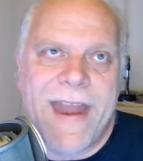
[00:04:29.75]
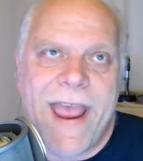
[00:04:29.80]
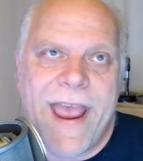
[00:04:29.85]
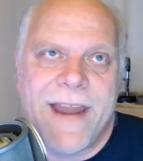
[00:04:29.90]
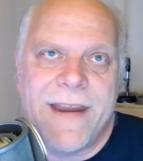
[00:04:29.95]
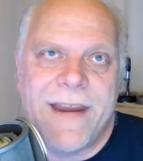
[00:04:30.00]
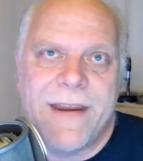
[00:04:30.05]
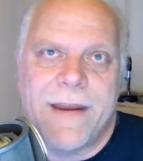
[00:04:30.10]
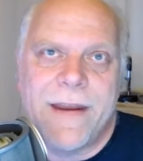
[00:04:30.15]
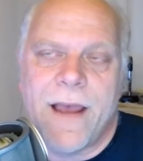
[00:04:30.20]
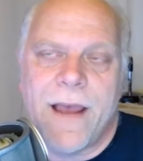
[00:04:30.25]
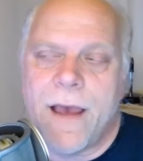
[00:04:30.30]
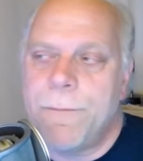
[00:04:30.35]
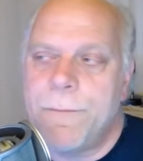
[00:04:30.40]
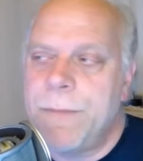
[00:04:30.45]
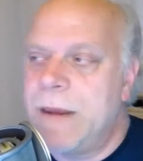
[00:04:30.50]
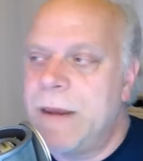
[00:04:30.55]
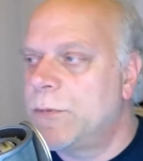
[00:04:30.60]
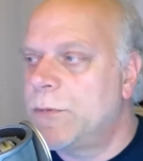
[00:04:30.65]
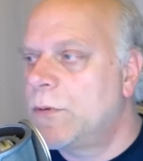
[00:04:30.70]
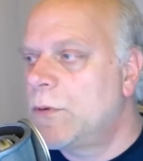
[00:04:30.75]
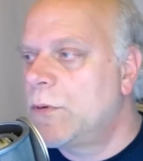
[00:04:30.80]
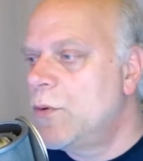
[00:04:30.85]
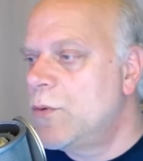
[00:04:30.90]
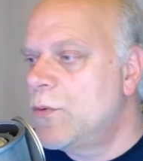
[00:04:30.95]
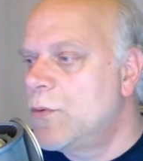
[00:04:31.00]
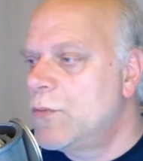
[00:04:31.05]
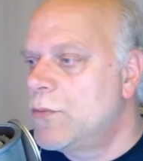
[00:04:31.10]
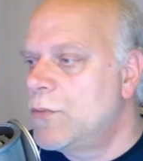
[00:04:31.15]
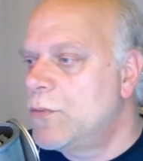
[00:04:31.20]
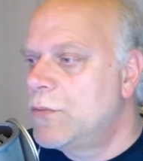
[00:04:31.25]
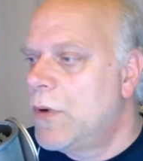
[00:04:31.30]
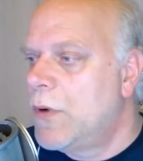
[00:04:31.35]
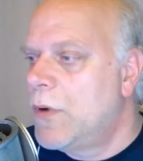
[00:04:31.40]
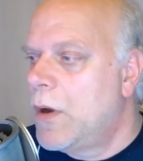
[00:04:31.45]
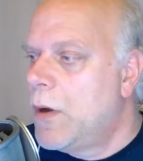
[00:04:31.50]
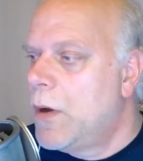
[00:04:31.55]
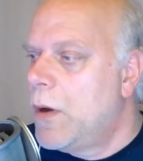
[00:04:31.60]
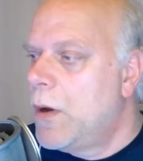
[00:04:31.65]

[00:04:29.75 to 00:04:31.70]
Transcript: And uh, people who